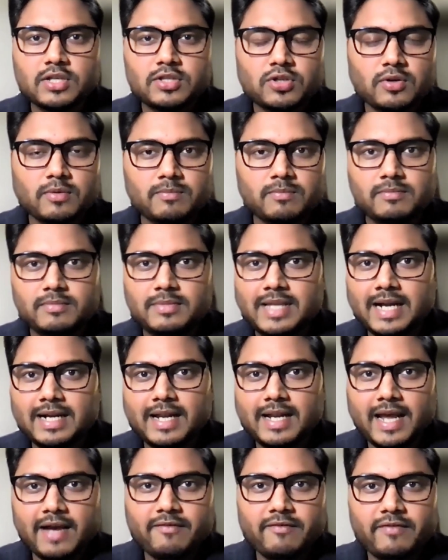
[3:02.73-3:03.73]
So
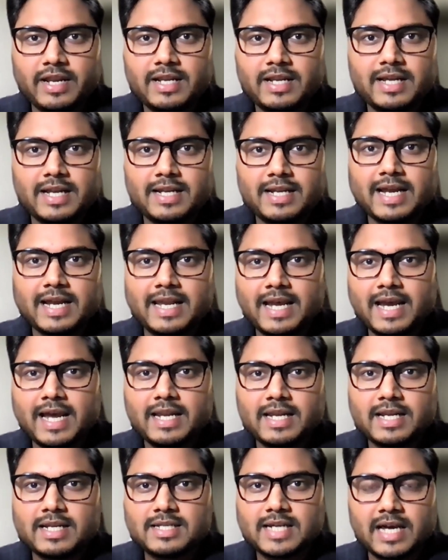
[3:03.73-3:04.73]
that everyday
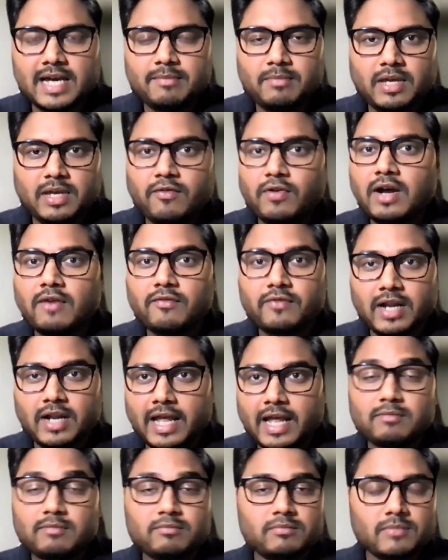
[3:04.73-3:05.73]
dedicated time, even after
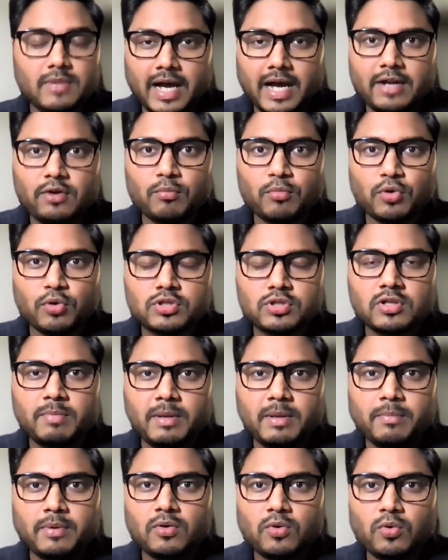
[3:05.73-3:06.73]
like, I know most of the
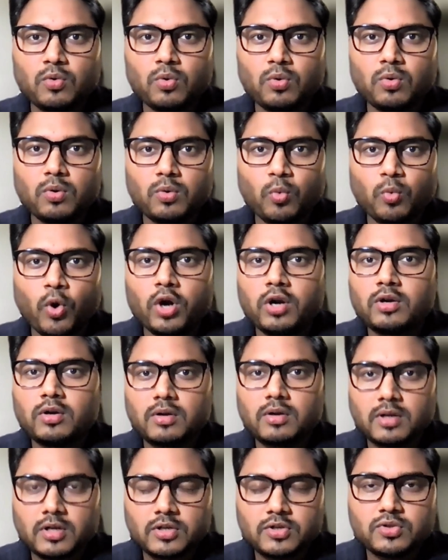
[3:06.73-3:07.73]
people who want
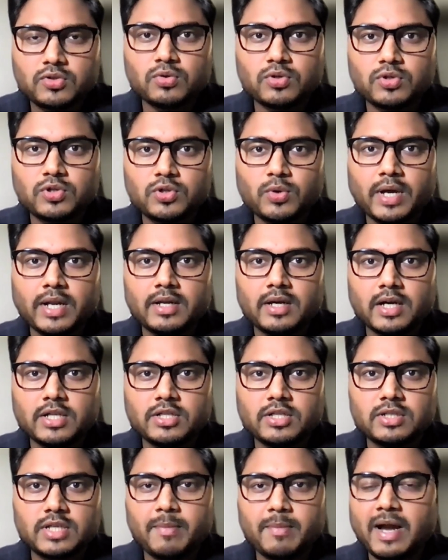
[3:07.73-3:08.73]
to do a
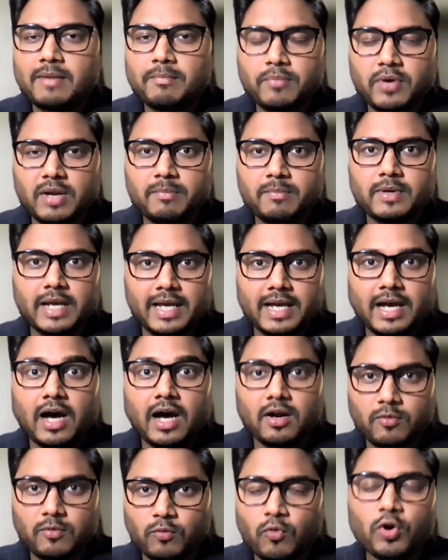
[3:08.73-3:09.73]
GMAT prep
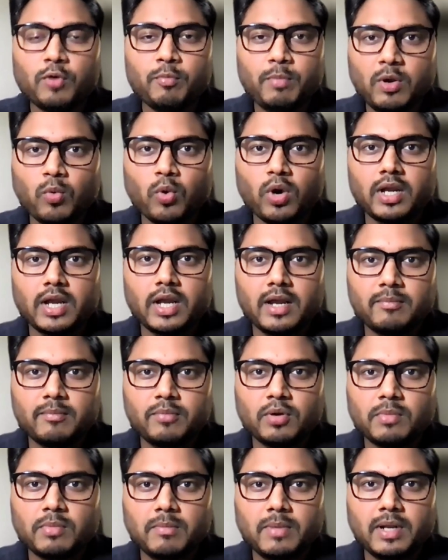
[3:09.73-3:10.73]
would be working
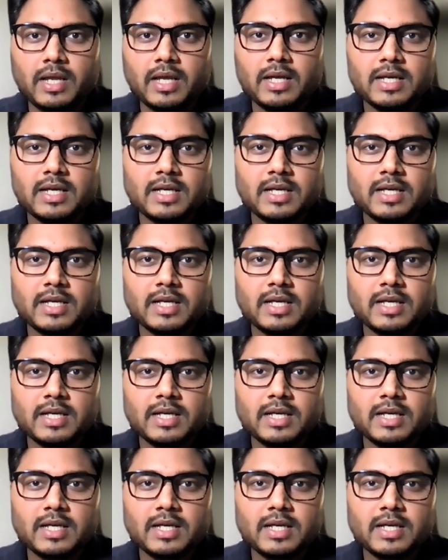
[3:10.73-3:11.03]
probably.